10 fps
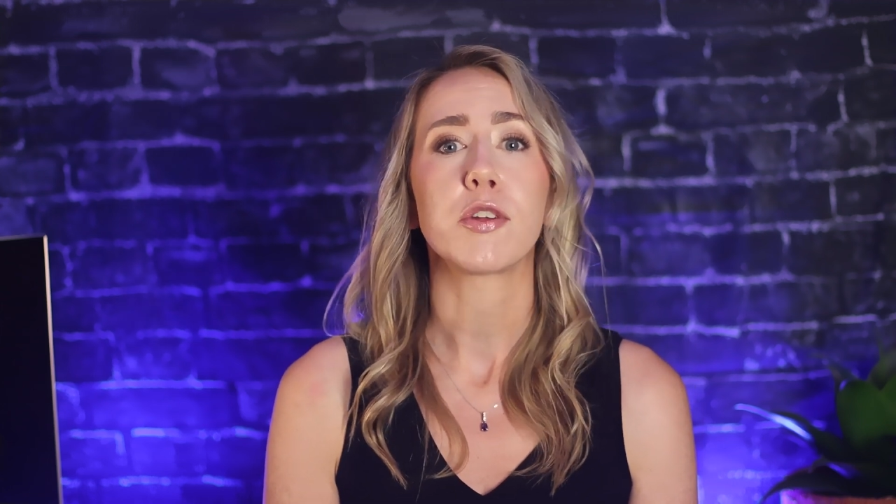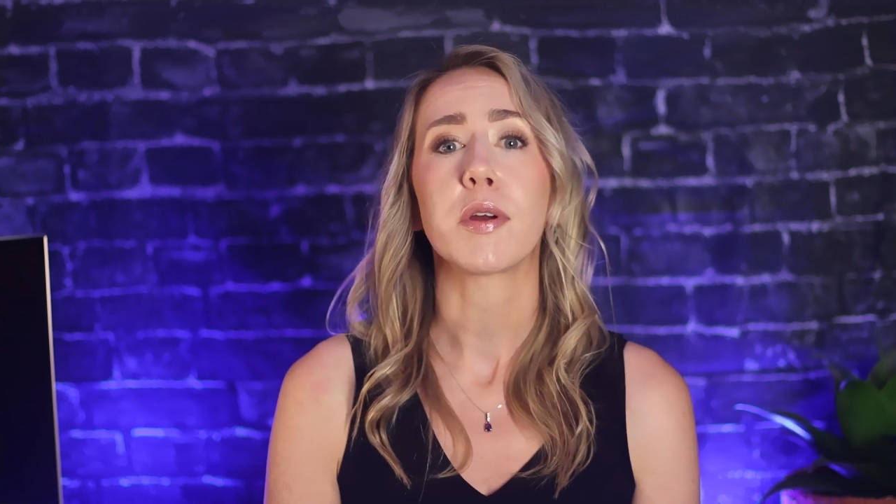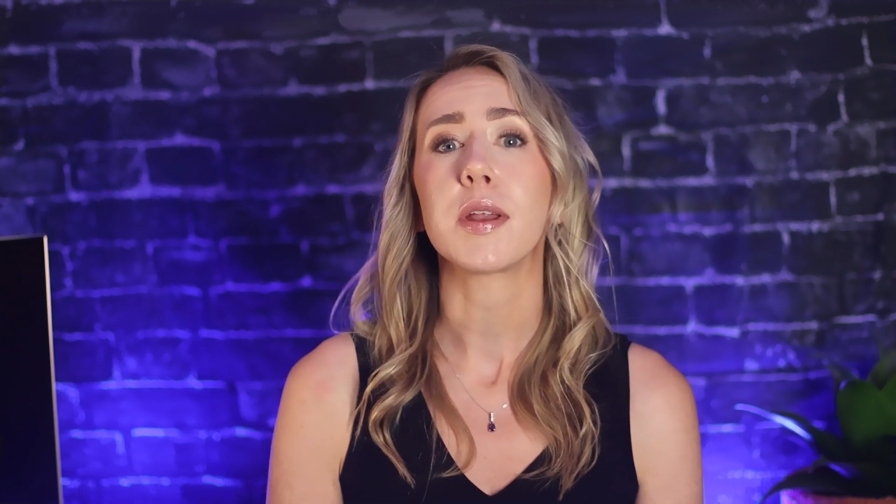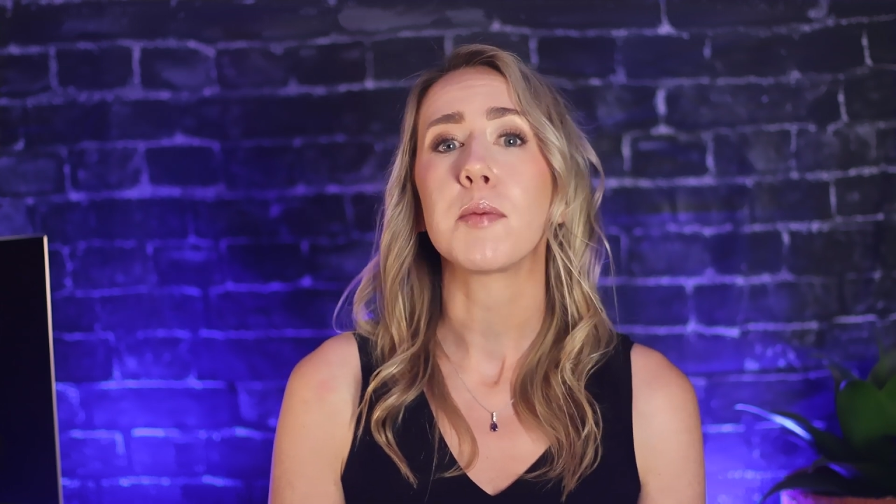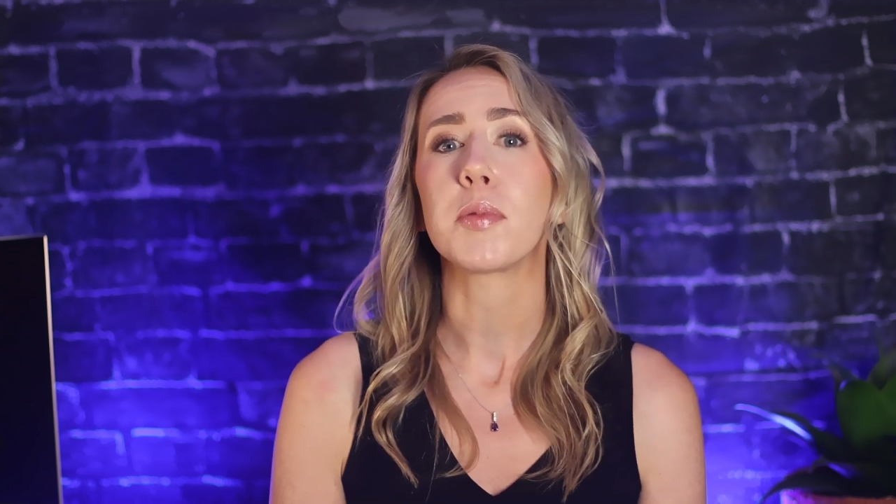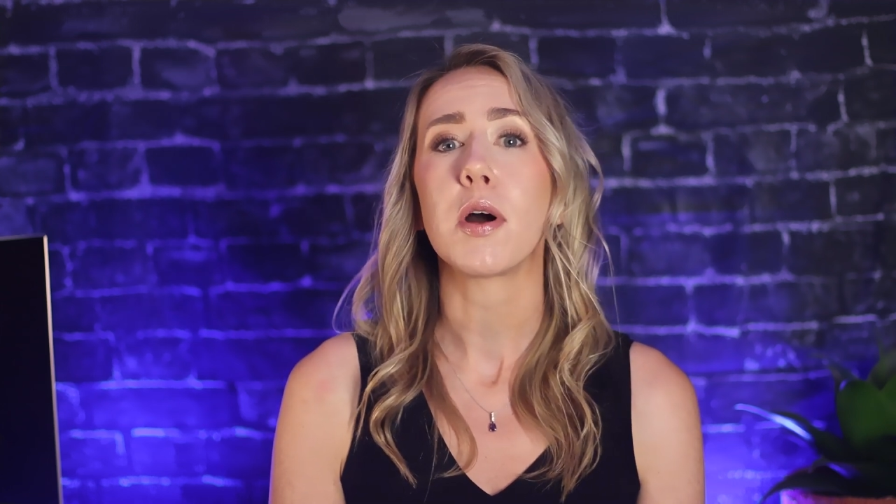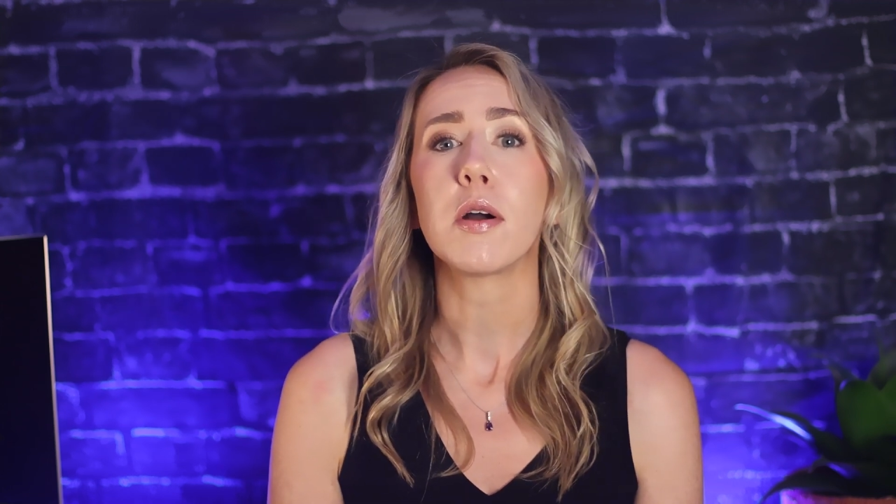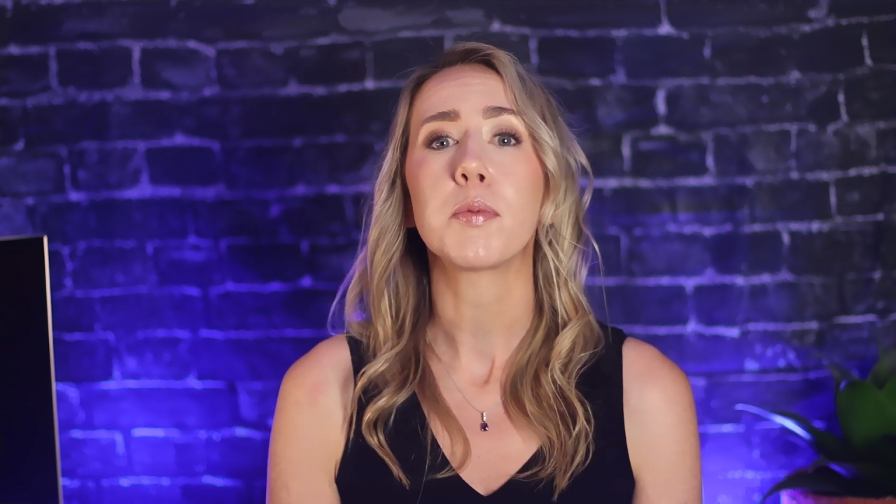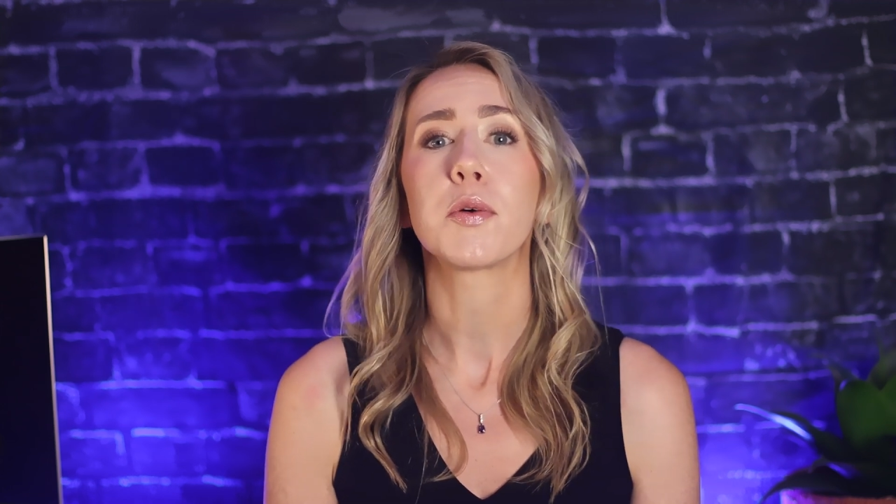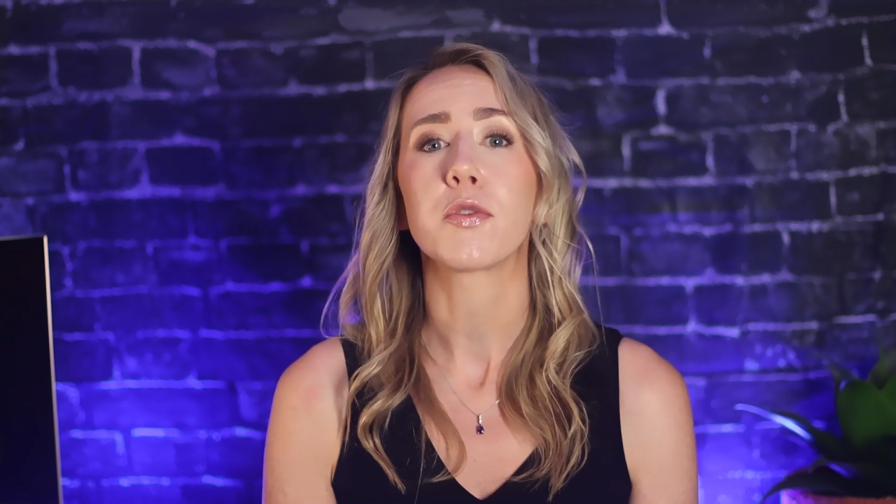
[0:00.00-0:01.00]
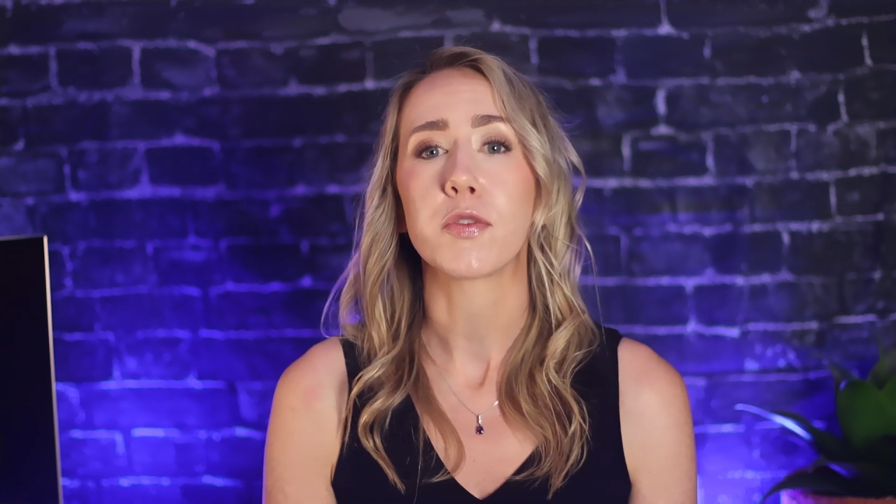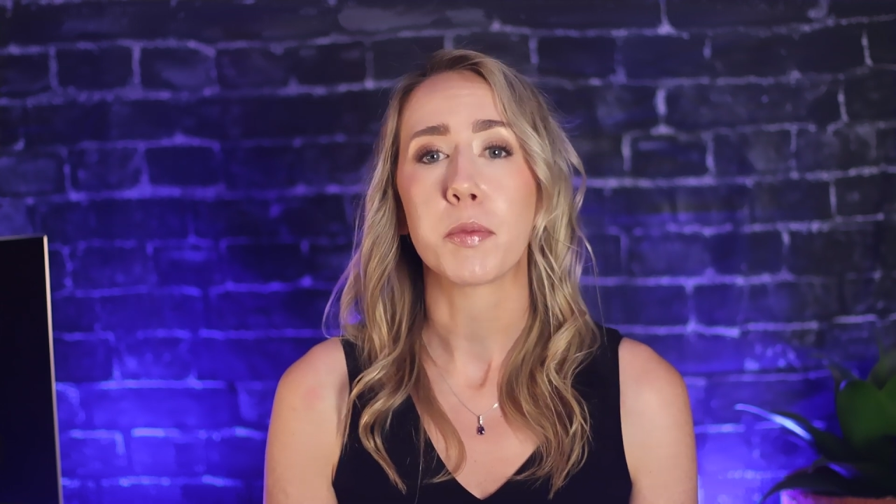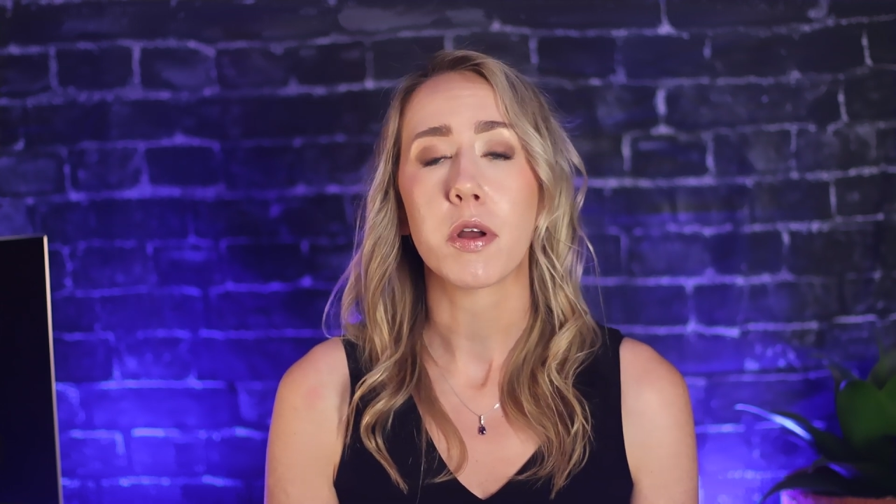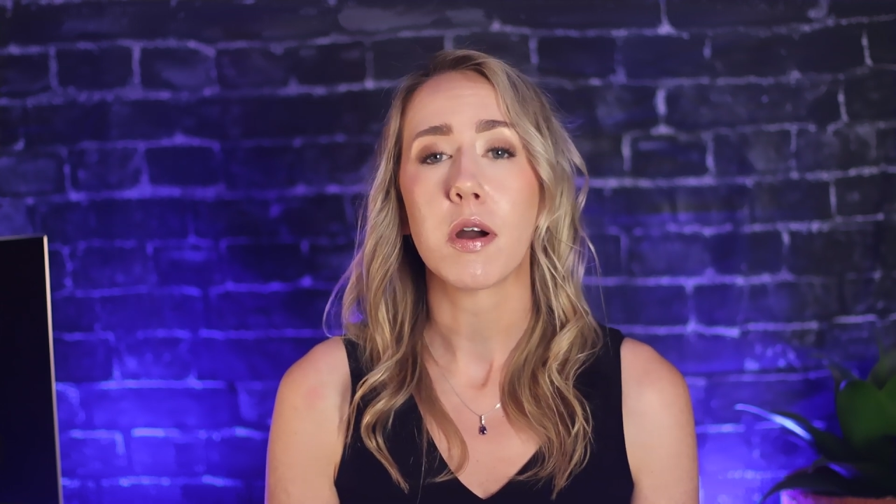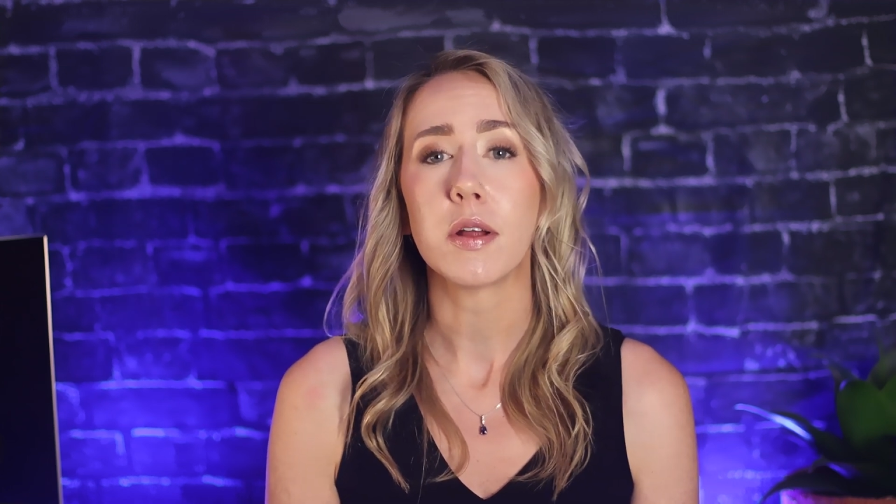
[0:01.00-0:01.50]
generating blog posts
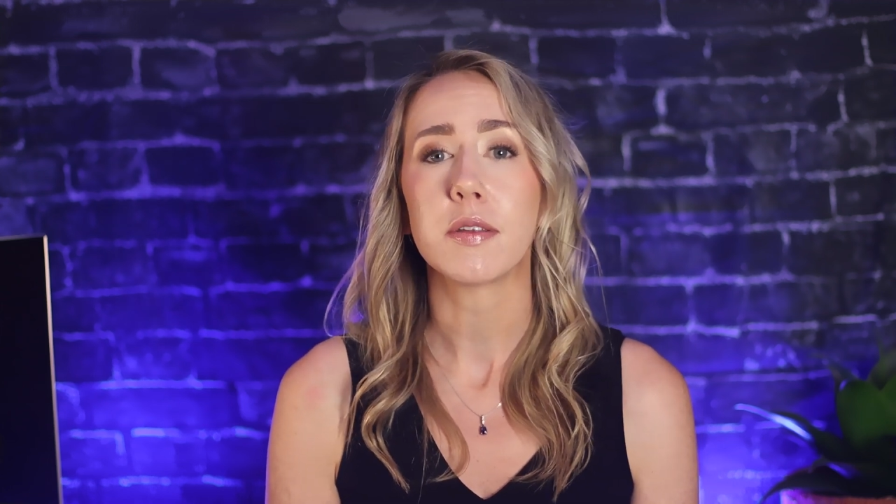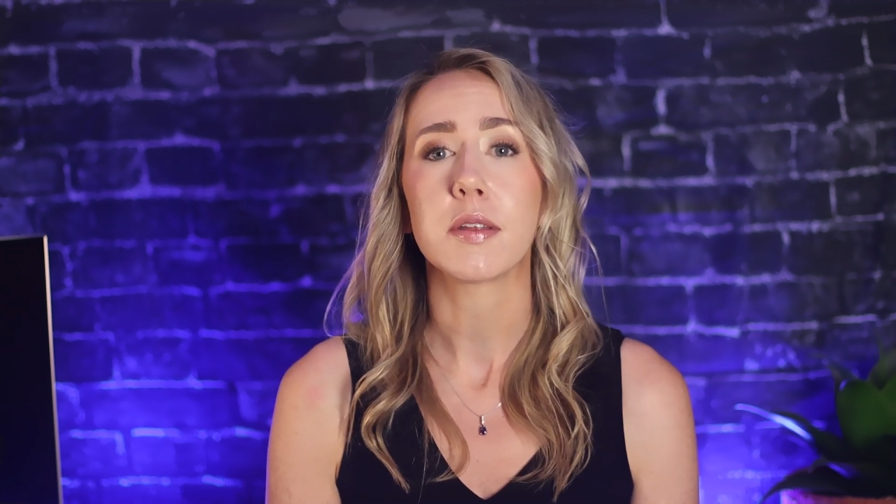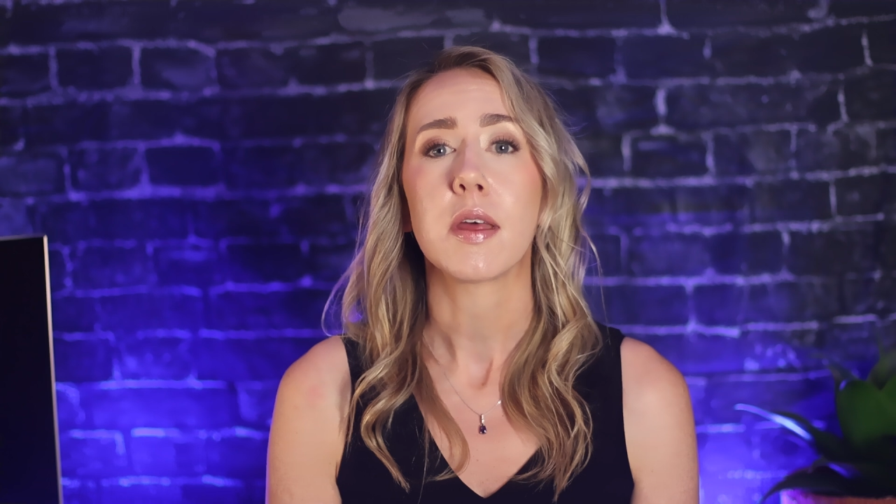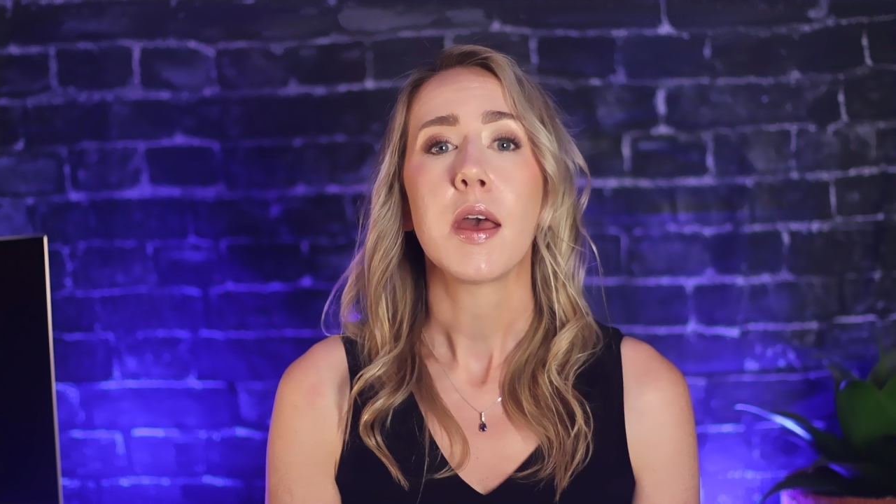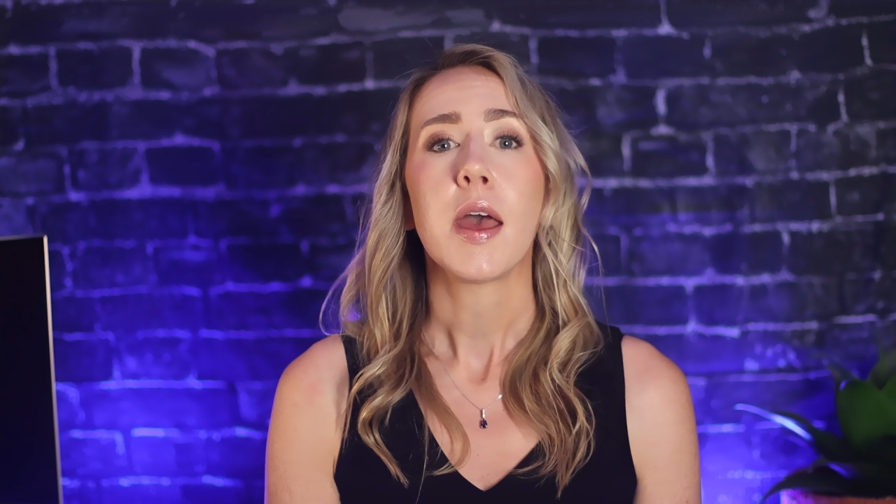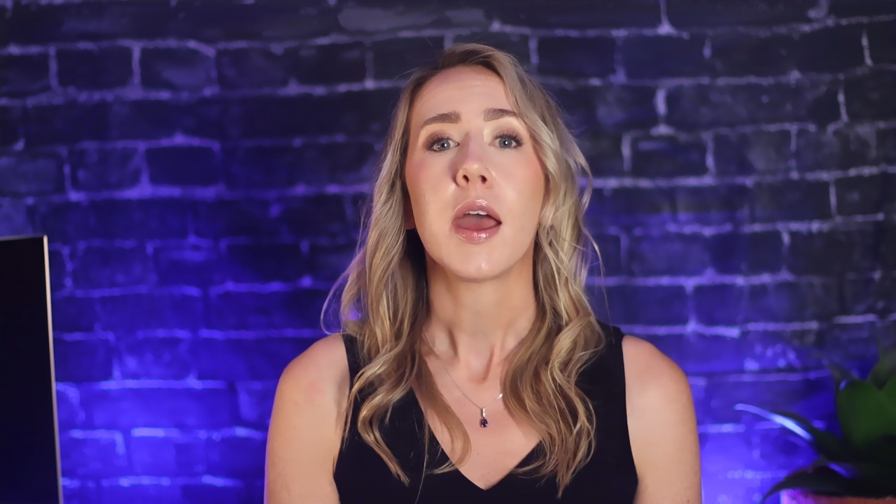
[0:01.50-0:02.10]
from your content,